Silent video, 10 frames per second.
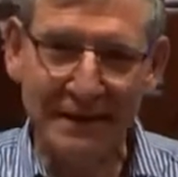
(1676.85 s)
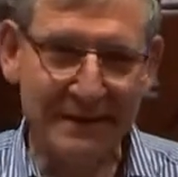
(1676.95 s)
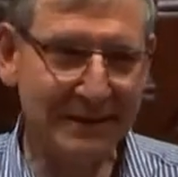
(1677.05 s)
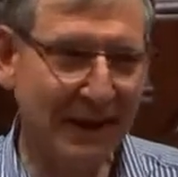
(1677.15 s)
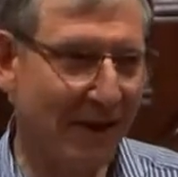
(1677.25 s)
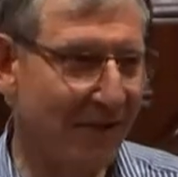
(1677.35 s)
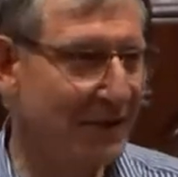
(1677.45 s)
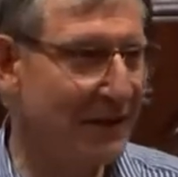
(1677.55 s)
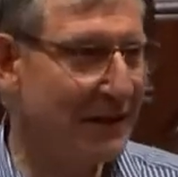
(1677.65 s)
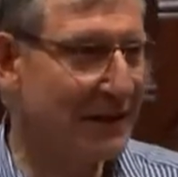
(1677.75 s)
south,
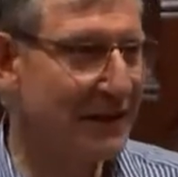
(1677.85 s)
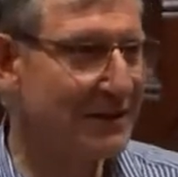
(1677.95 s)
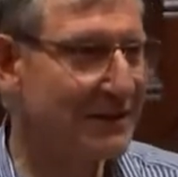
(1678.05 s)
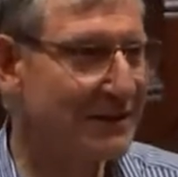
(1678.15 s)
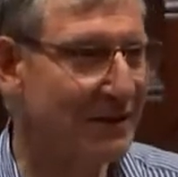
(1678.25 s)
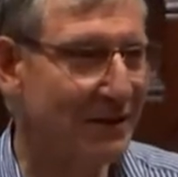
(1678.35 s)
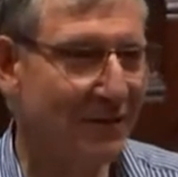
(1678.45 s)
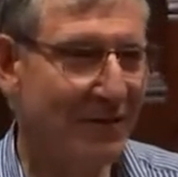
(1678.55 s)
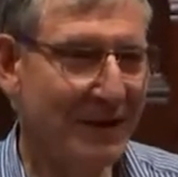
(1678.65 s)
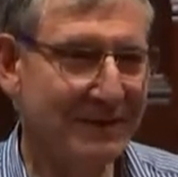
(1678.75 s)
east,
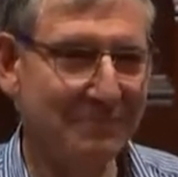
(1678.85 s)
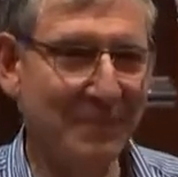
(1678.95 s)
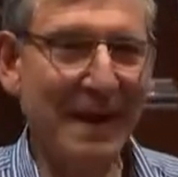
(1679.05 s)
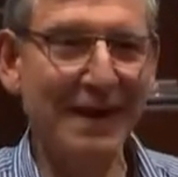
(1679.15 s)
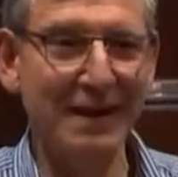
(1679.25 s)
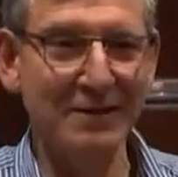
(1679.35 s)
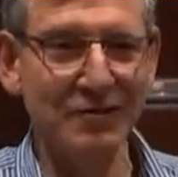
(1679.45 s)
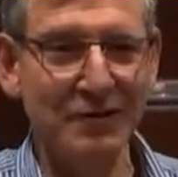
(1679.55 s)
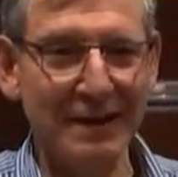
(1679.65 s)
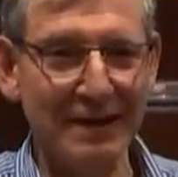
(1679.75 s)
west. Barely a tree